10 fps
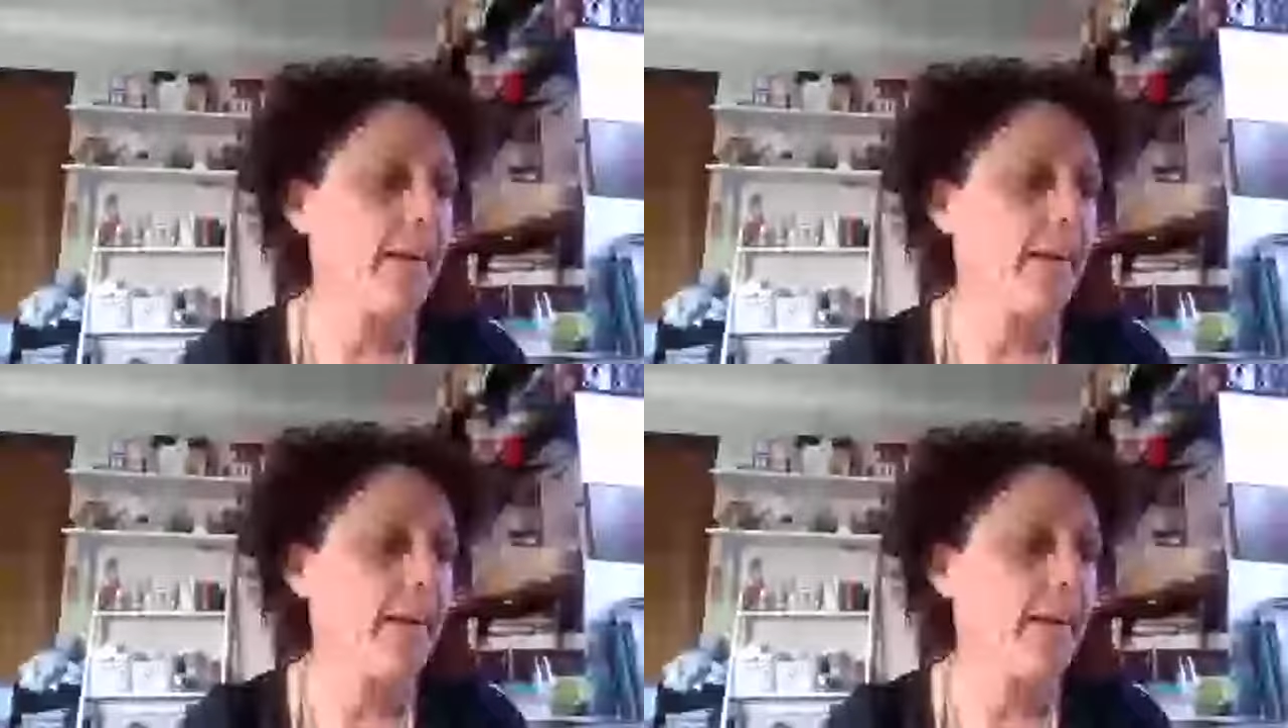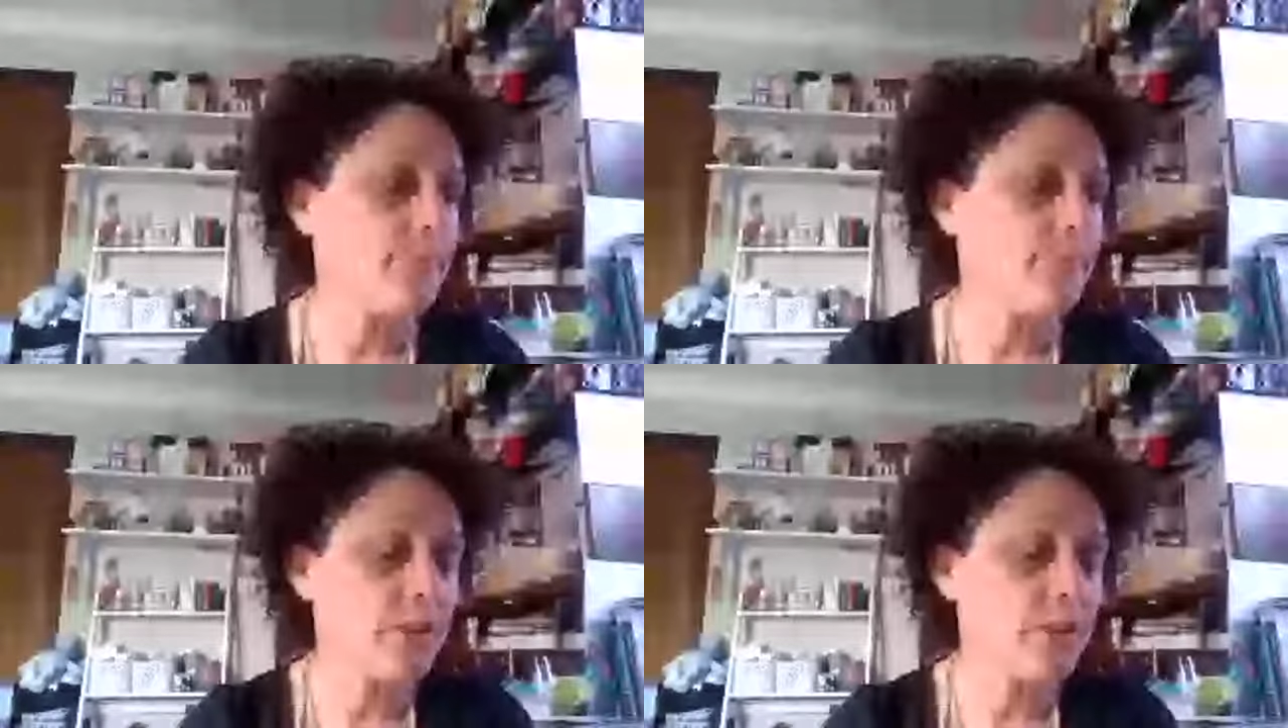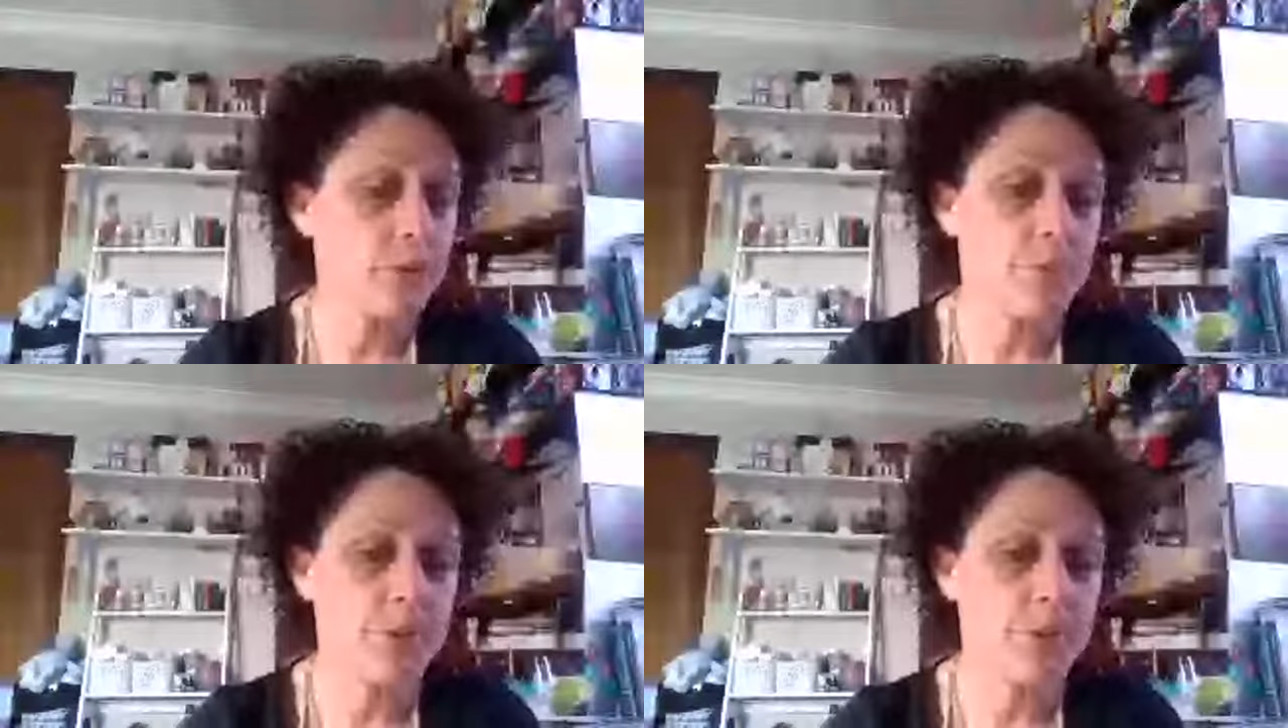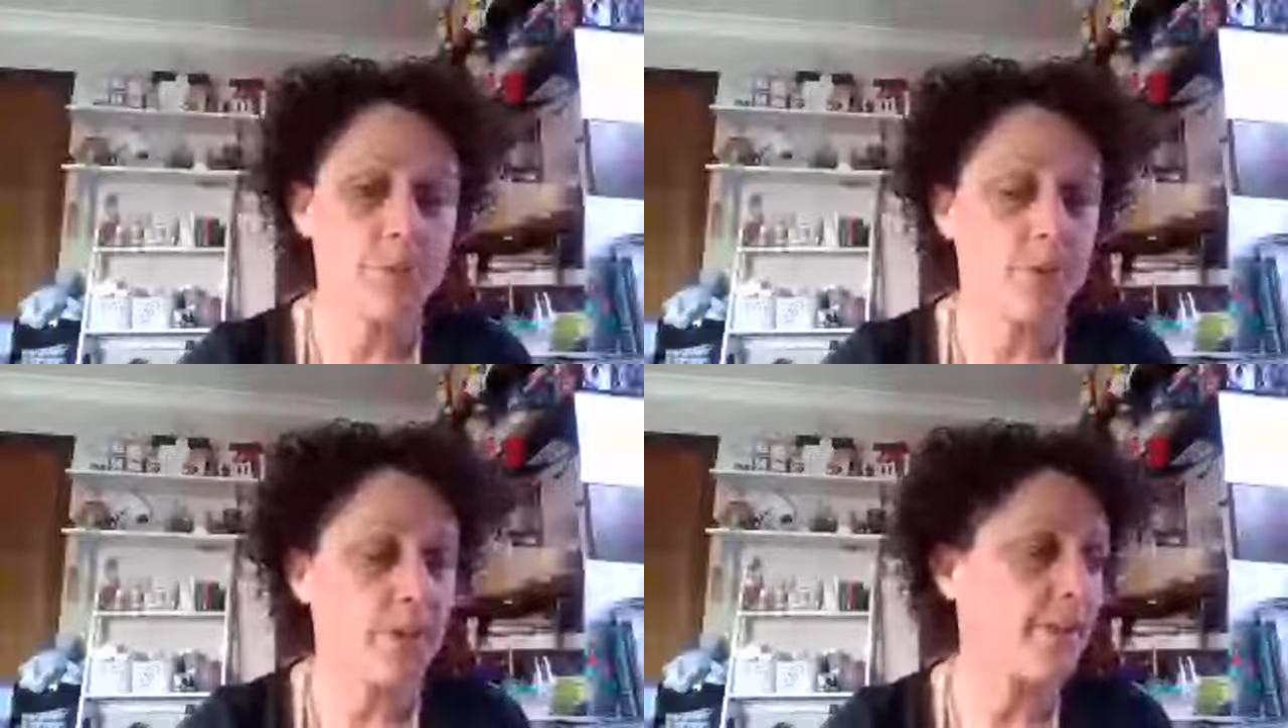So yeah, still smells
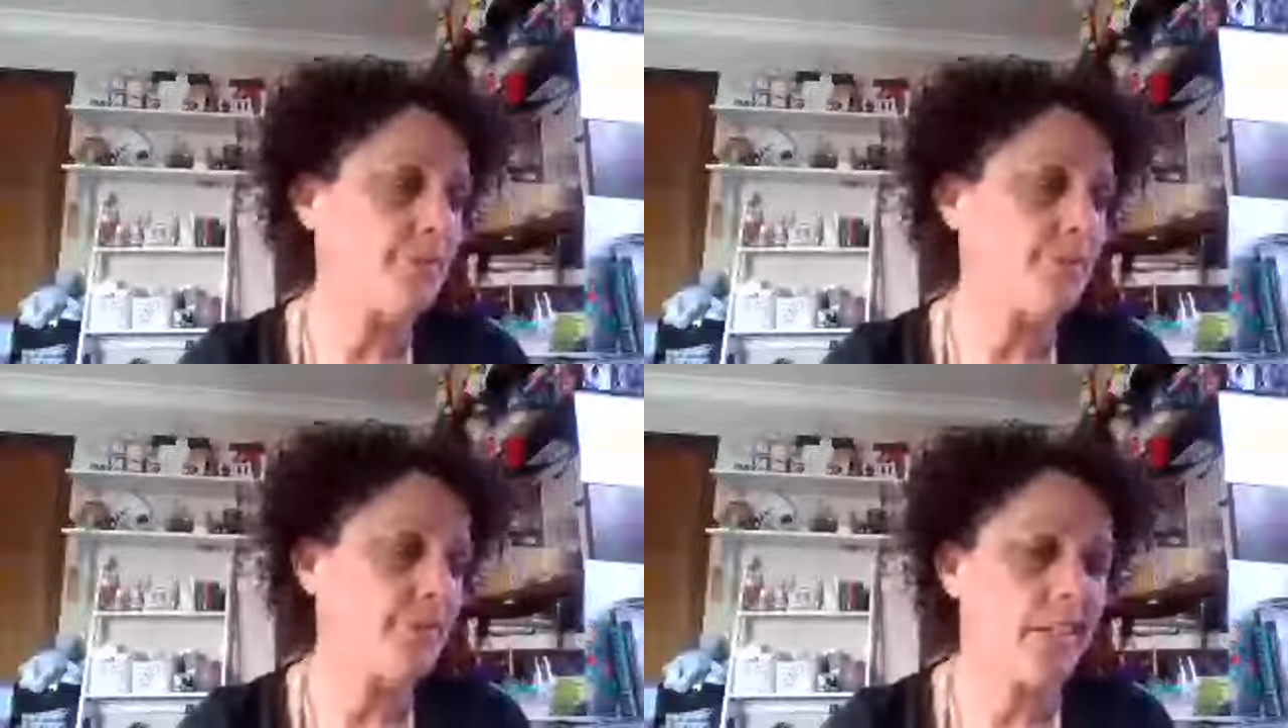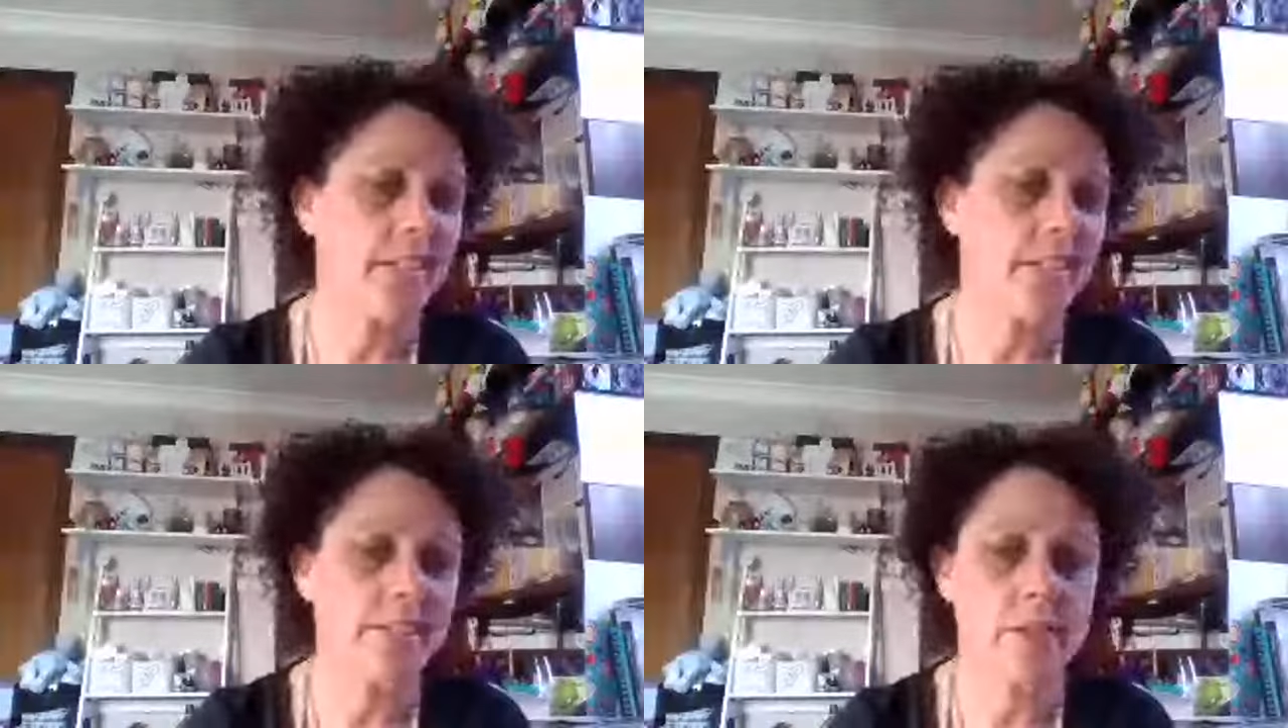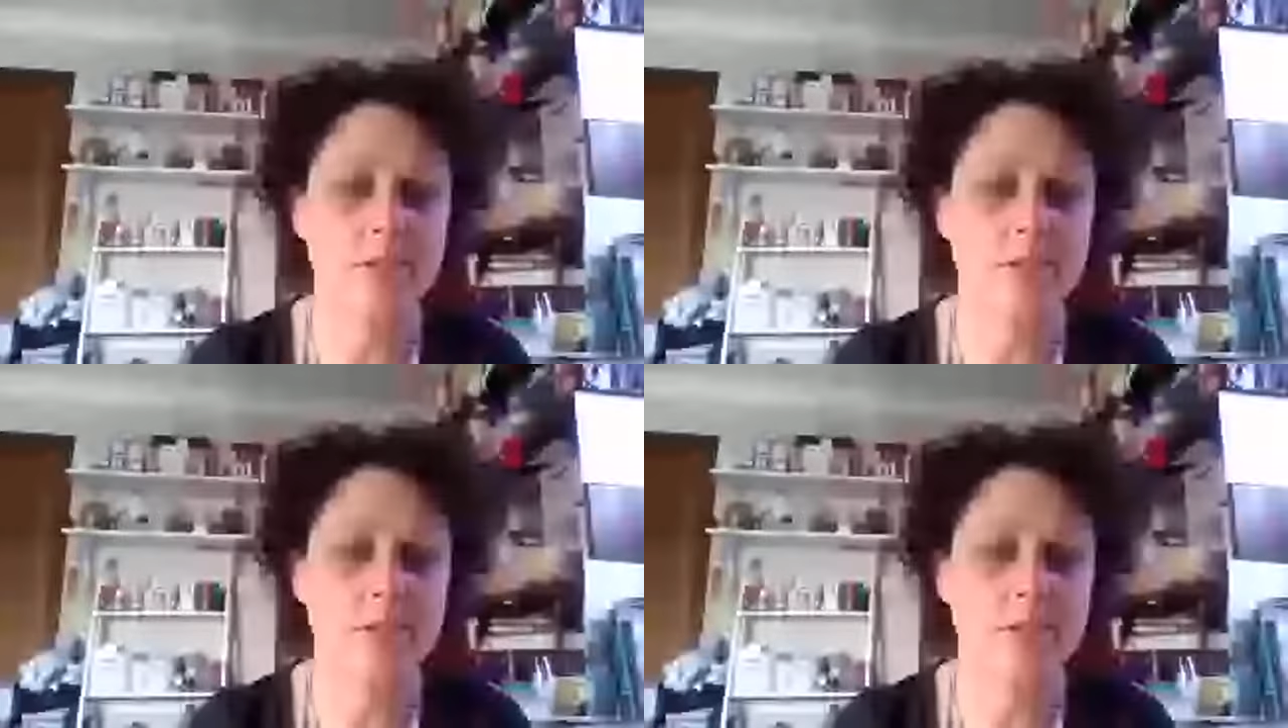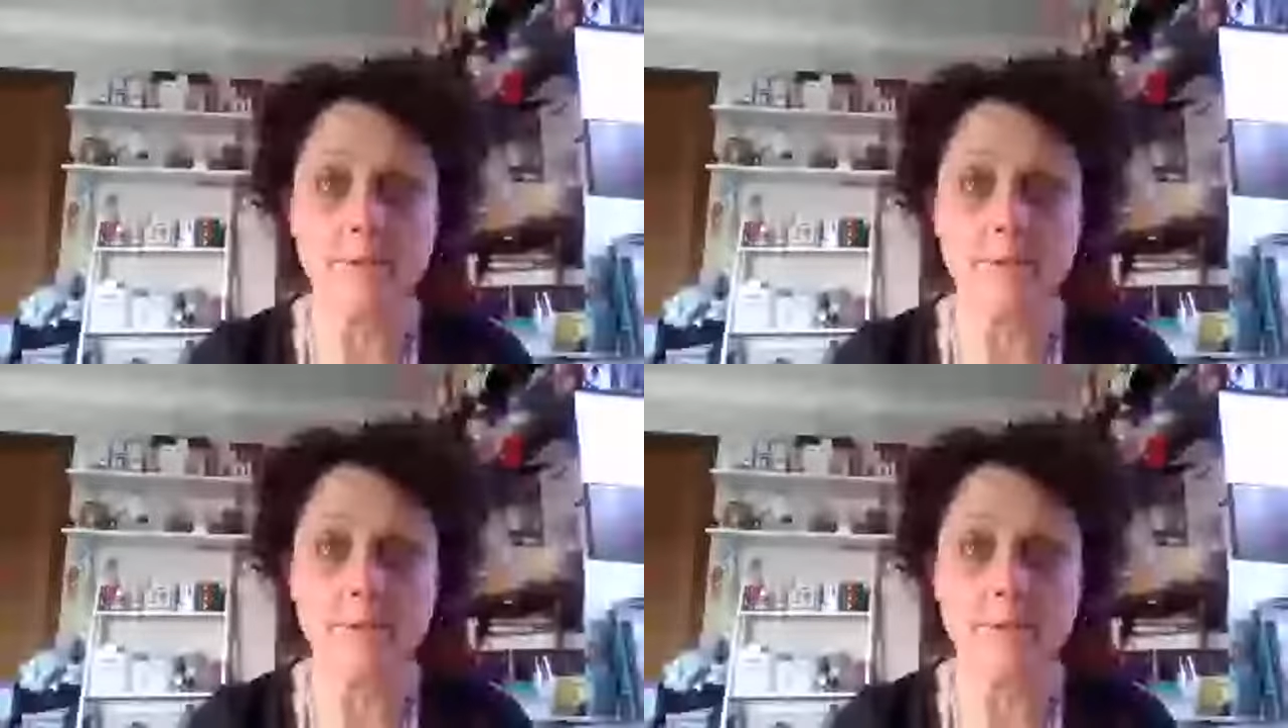pretty. It looks
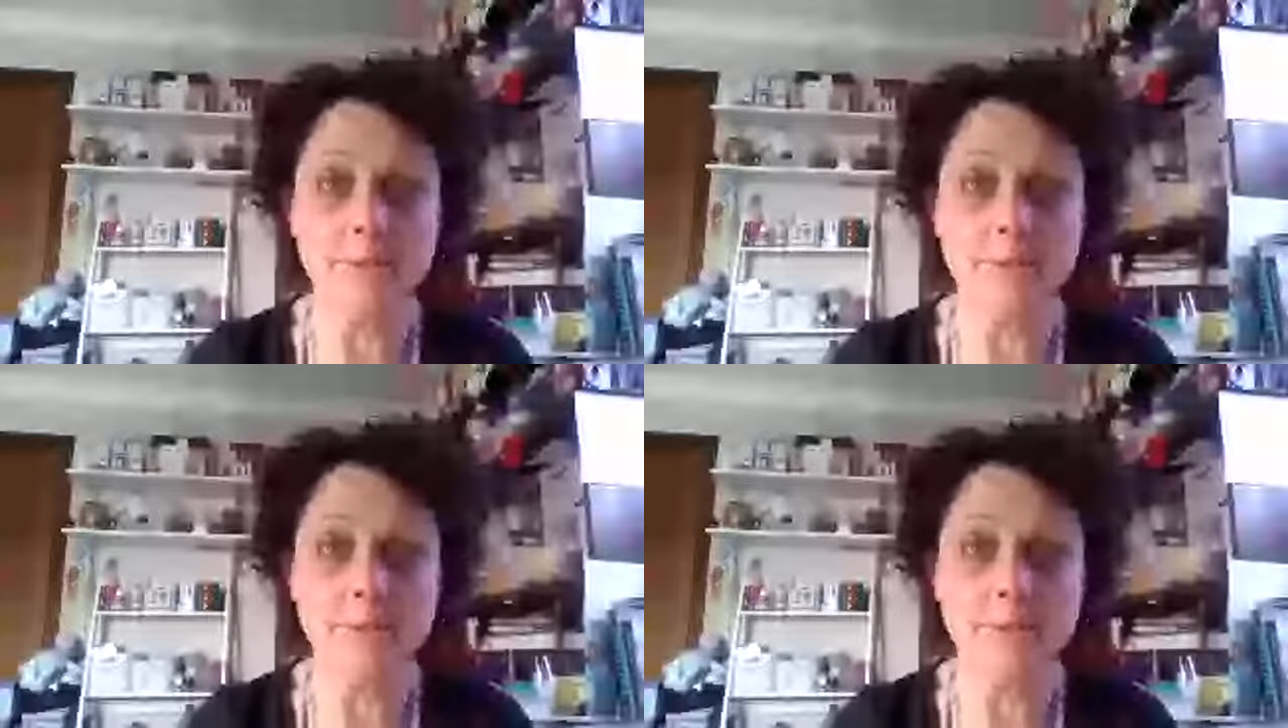dotty.